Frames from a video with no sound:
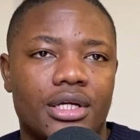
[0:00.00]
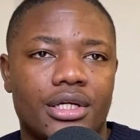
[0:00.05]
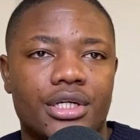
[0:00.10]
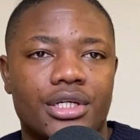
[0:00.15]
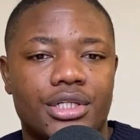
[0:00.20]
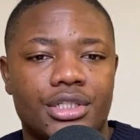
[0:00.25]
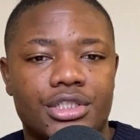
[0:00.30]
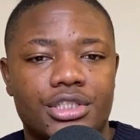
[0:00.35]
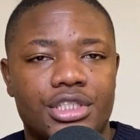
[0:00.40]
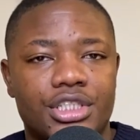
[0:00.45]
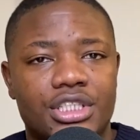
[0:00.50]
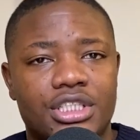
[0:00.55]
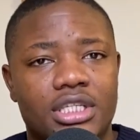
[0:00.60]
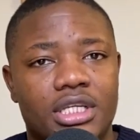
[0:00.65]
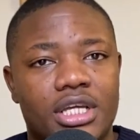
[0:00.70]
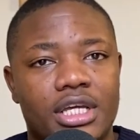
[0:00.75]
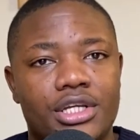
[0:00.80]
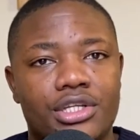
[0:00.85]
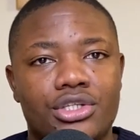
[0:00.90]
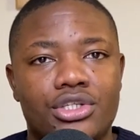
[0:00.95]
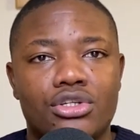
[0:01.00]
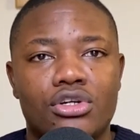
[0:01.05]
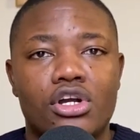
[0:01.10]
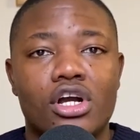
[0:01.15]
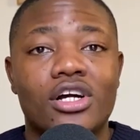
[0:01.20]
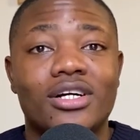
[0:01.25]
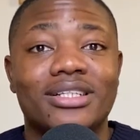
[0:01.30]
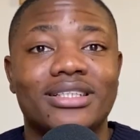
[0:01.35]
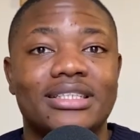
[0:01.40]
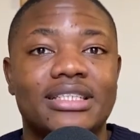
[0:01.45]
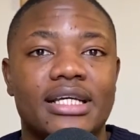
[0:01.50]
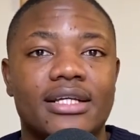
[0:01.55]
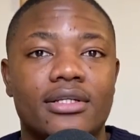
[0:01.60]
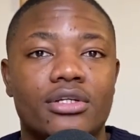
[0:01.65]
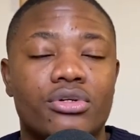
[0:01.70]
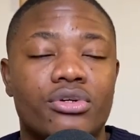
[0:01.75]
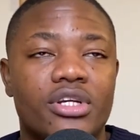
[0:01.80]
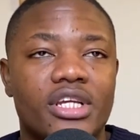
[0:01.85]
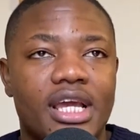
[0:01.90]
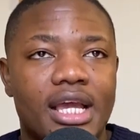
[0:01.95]
She's into content
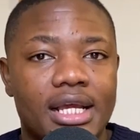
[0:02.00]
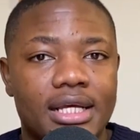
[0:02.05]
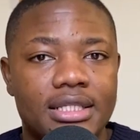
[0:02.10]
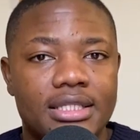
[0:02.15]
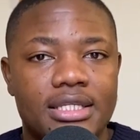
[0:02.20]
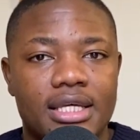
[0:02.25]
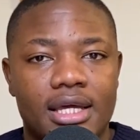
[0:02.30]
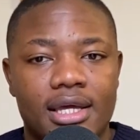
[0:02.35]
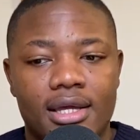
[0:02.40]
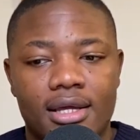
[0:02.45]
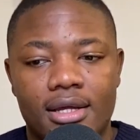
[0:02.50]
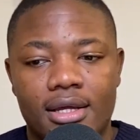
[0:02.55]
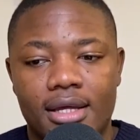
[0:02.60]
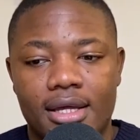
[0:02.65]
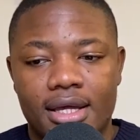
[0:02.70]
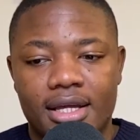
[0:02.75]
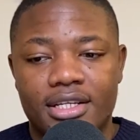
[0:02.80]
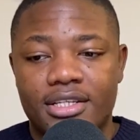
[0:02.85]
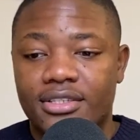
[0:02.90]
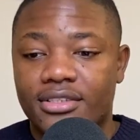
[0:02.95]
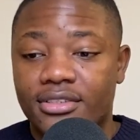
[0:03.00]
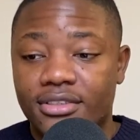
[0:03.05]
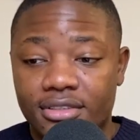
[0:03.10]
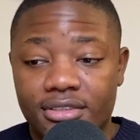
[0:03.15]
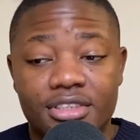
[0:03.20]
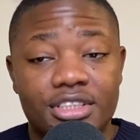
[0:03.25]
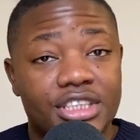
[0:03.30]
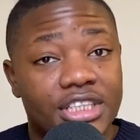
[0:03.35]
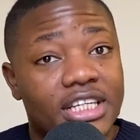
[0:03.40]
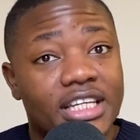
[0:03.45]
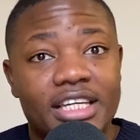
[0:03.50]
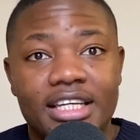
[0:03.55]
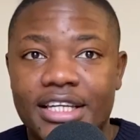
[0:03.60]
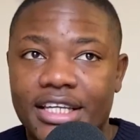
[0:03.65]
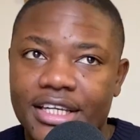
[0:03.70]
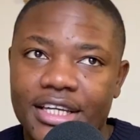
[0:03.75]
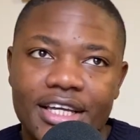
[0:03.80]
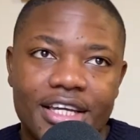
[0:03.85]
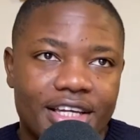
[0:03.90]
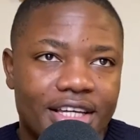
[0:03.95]
creating, and
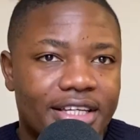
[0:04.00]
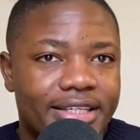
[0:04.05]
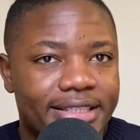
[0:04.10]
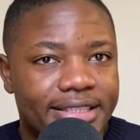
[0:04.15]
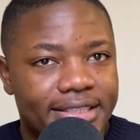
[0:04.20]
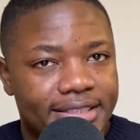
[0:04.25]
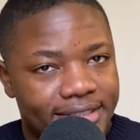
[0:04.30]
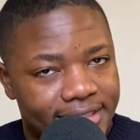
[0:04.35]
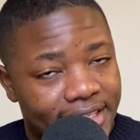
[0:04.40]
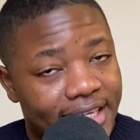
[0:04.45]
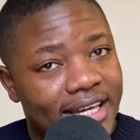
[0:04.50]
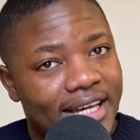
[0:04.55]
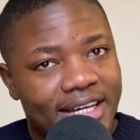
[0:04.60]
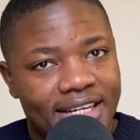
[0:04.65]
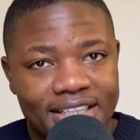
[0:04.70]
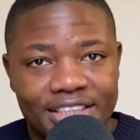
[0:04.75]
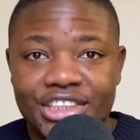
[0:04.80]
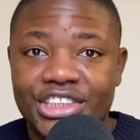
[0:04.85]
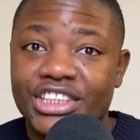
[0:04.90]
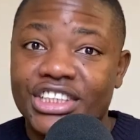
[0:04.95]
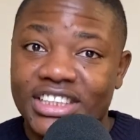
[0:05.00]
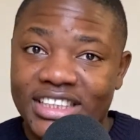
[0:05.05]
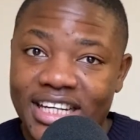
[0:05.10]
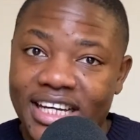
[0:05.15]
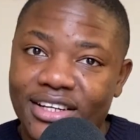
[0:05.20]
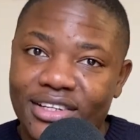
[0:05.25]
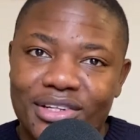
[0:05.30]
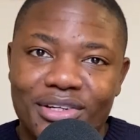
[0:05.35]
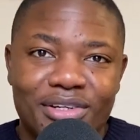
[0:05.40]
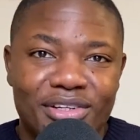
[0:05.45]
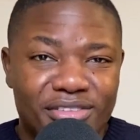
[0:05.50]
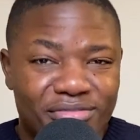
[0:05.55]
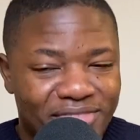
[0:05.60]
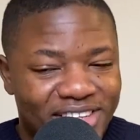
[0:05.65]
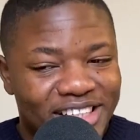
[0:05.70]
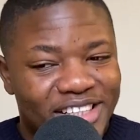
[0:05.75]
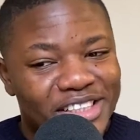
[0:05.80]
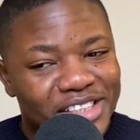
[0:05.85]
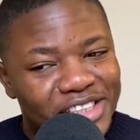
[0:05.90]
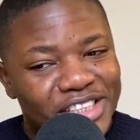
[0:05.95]
she's that good, man.
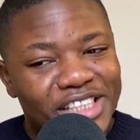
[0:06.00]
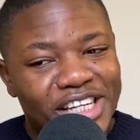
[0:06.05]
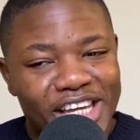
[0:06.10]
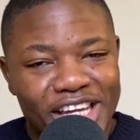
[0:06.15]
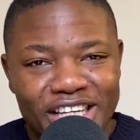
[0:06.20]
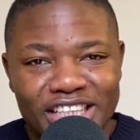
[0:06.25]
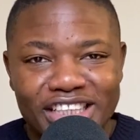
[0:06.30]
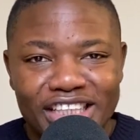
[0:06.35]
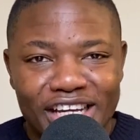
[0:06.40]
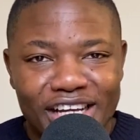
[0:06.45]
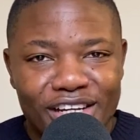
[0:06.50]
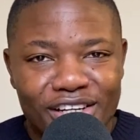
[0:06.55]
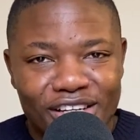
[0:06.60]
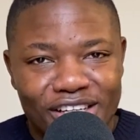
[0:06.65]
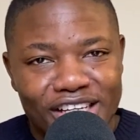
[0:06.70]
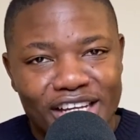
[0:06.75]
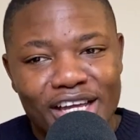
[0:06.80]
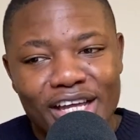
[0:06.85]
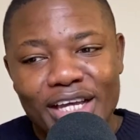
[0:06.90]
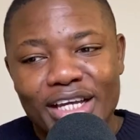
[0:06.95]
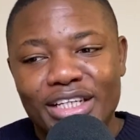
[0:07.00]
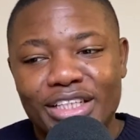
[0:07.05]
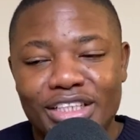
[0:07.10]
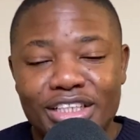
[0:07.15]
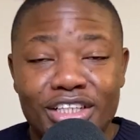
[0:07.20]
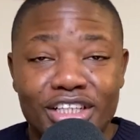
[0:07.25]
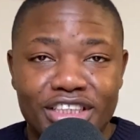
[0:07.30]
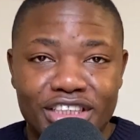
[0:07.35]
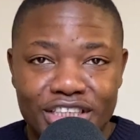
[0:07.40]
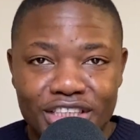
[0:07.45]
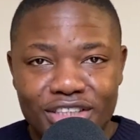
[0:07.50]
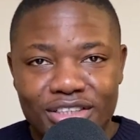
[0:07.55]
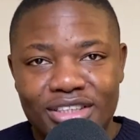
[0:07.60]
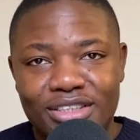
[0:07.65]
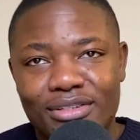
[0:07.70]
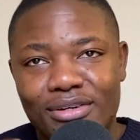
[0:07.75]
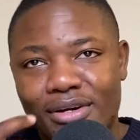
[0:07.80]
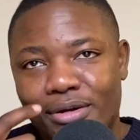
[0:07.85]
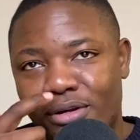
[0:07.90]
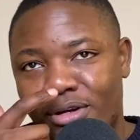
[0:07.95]
She is that good. She's also
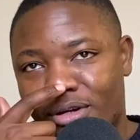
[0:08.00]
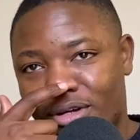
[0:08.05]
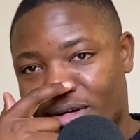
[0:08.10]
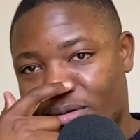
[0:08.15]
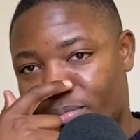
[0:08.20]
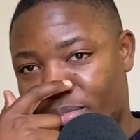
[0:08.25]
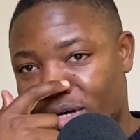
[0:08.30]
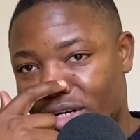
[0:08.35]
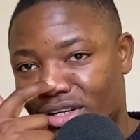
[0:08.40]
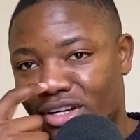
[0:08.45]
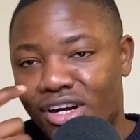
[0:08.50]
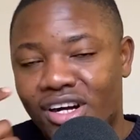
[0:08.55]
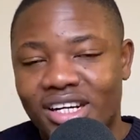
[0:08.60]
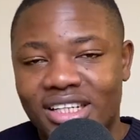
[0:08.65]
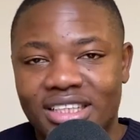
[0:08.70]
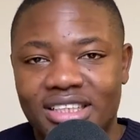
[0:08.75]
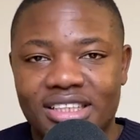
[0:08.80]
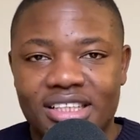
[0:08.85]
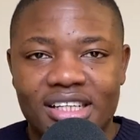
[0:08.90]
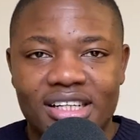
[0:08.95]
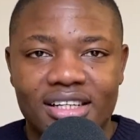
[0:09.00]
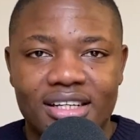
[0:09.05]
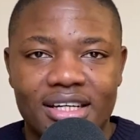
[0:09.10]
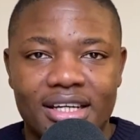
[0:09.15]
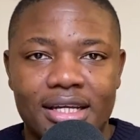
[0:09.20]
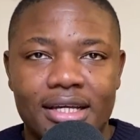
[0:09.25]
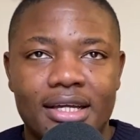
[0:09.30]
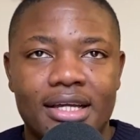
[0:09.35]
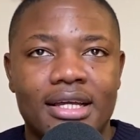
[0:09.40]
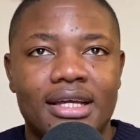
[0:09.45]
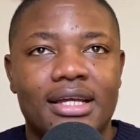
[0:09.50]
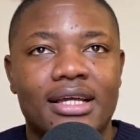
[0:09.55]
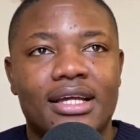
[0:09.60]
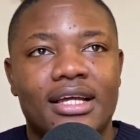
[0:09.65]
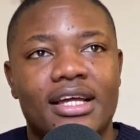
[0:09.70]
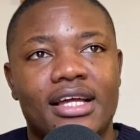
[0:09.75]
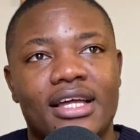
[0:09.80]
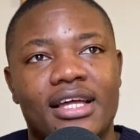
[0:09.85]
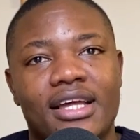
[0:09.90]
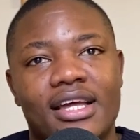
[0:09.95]
a podcaster,
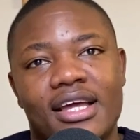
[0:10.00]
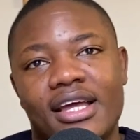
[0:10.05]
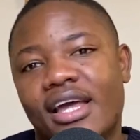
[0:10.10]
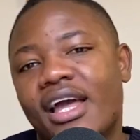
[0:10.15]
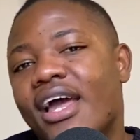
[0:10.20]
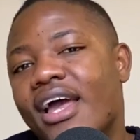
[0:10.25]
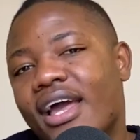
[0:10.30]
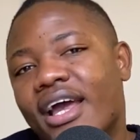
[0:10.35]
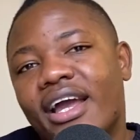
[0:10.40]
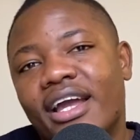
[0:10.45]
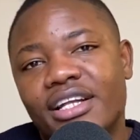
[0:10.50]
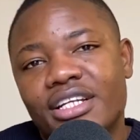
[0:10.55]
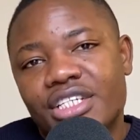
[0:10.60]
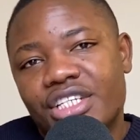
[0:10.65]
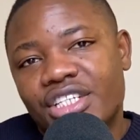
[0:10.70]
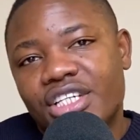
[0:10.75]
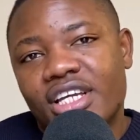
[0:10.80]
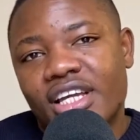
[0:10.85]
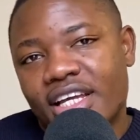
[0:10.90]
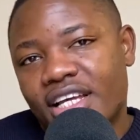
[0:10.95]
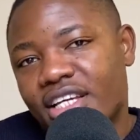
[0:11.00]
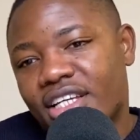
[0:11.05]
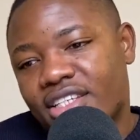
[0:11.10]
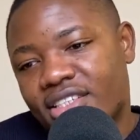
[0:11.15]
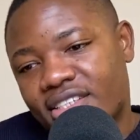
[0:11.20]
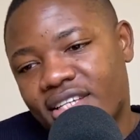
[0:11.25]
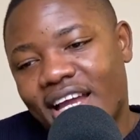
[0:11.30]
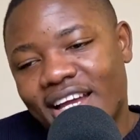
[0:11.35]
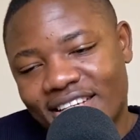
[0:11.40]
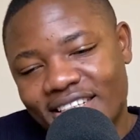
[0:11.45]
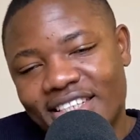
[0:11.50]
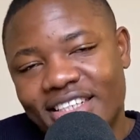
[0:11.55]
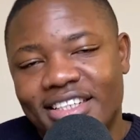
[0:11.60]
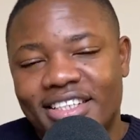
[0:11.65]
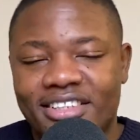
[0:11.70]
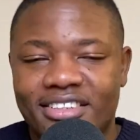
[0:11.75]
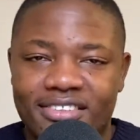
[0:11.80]
and she is actually.